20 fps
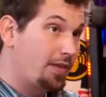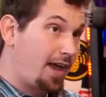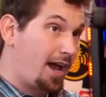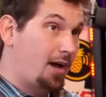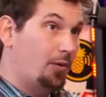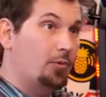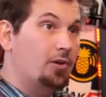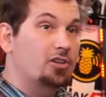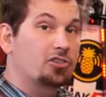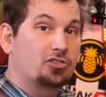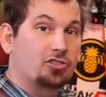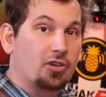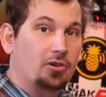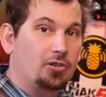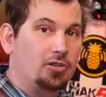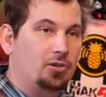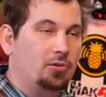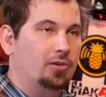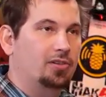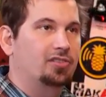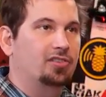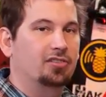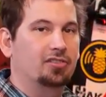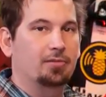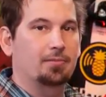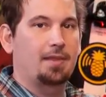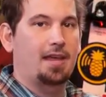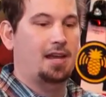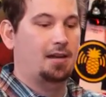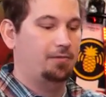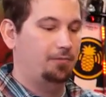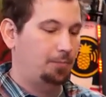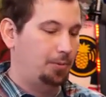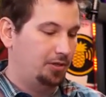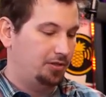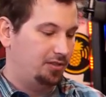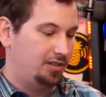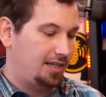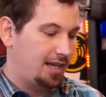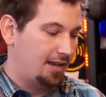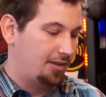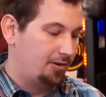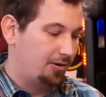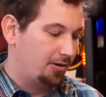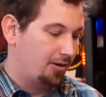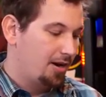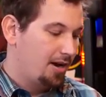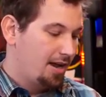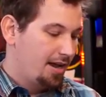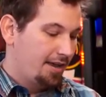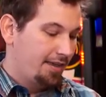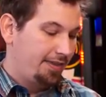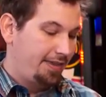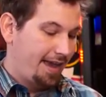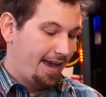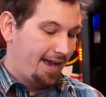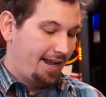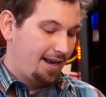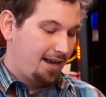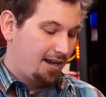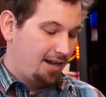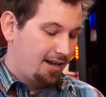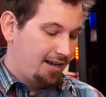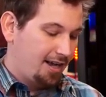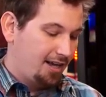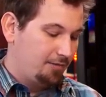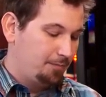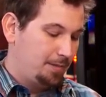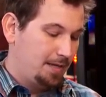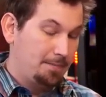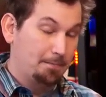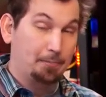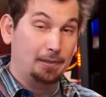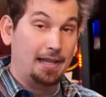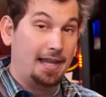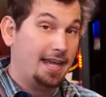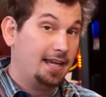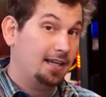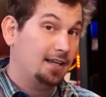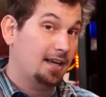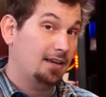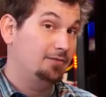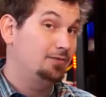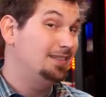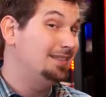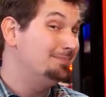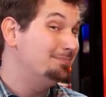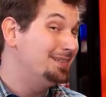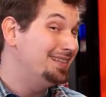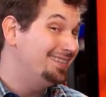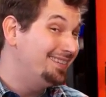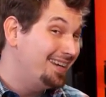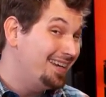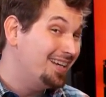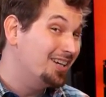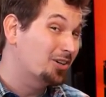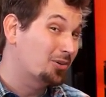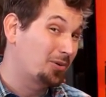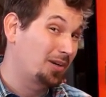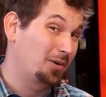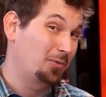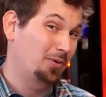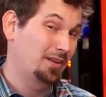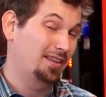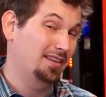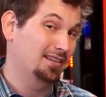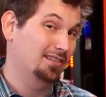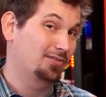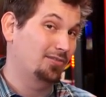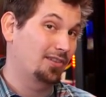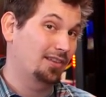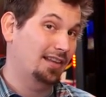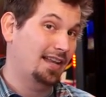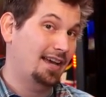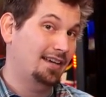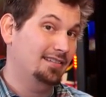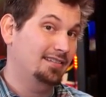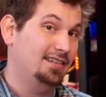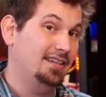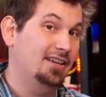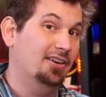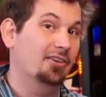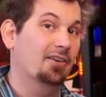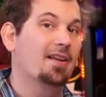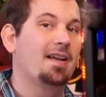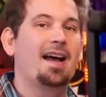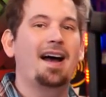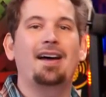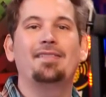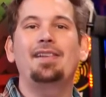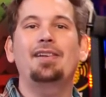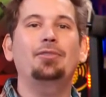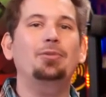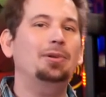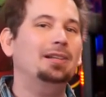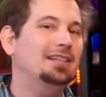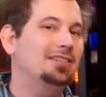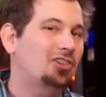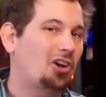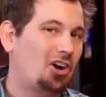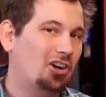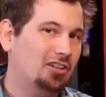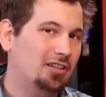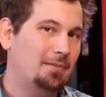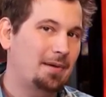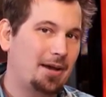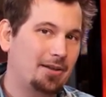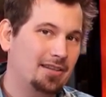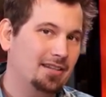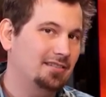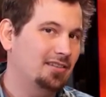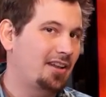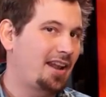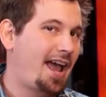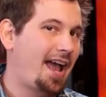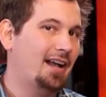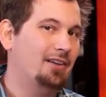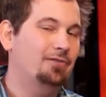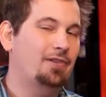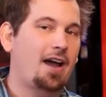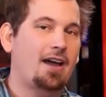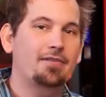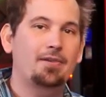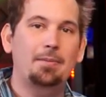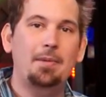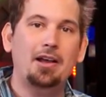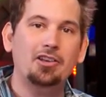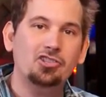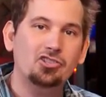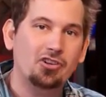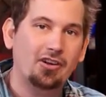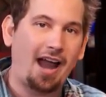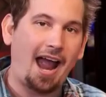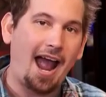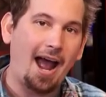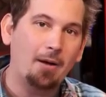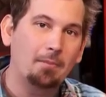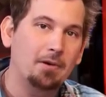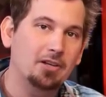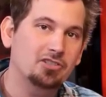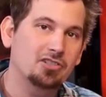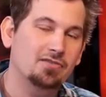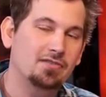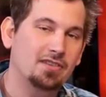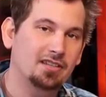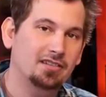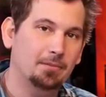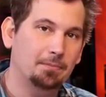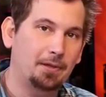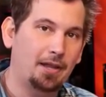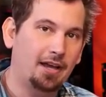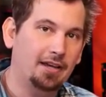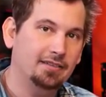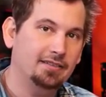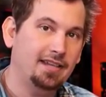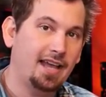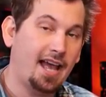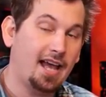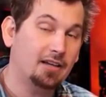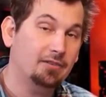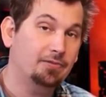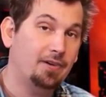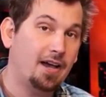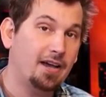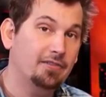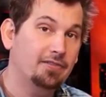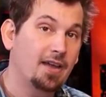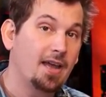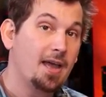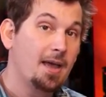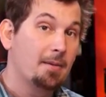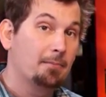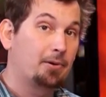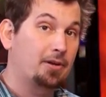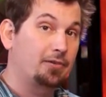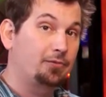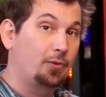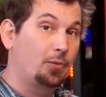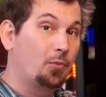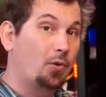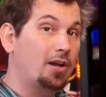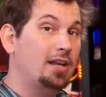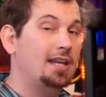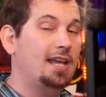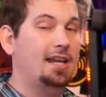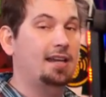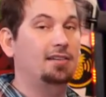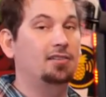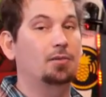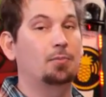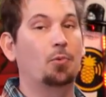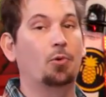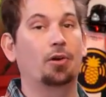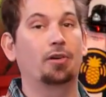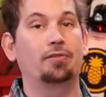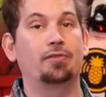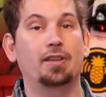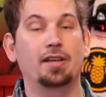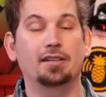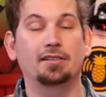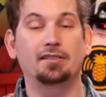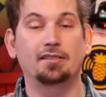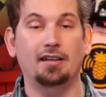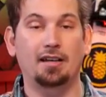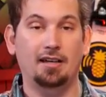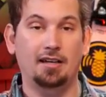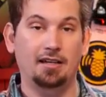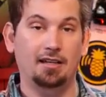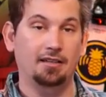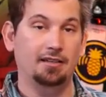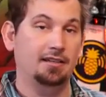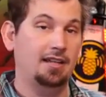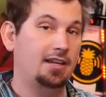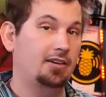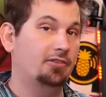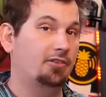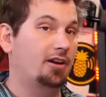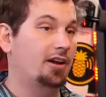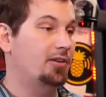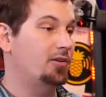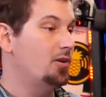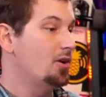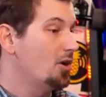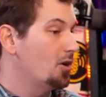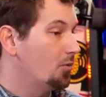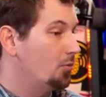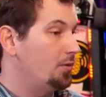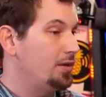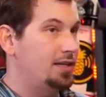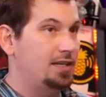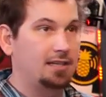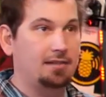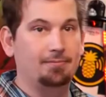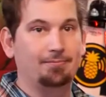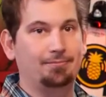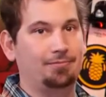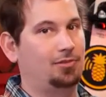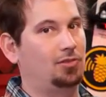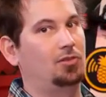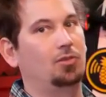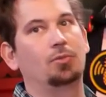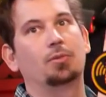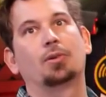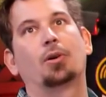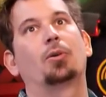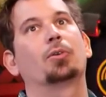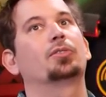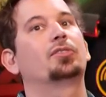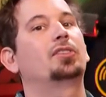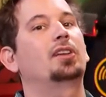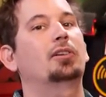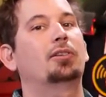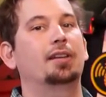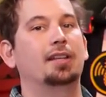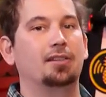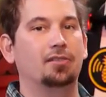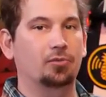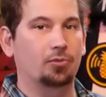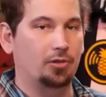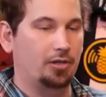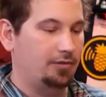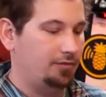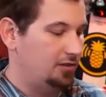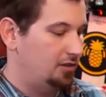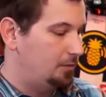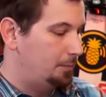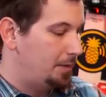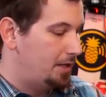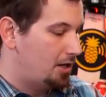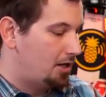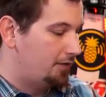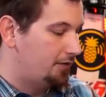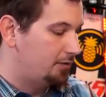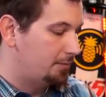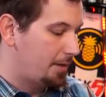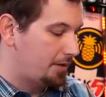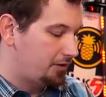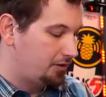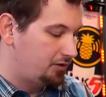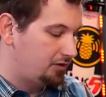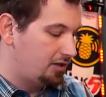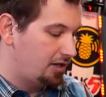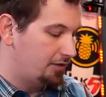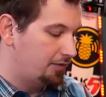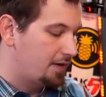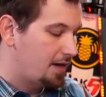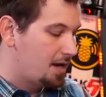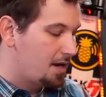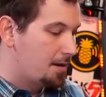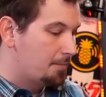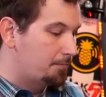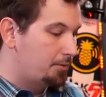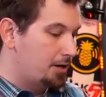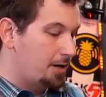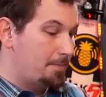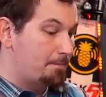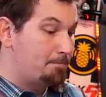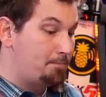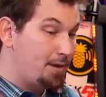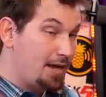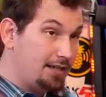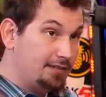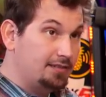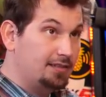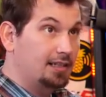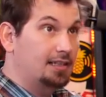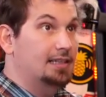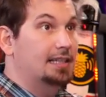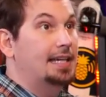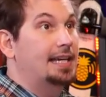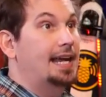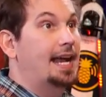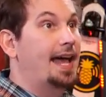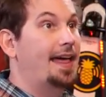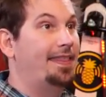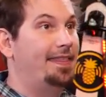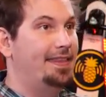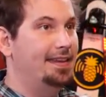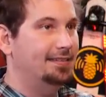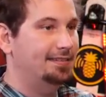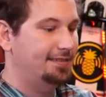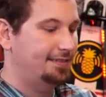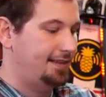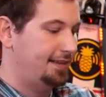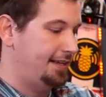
that, I want to show you a system that I've put together that I've been tinkering with this for the last year. I've never really talked about this on Hak5. I'm not sure how much of this applies to Hak5, but if we want to get into more of this later on, we can do a whole series or even spin off some other stuff. But basically, this is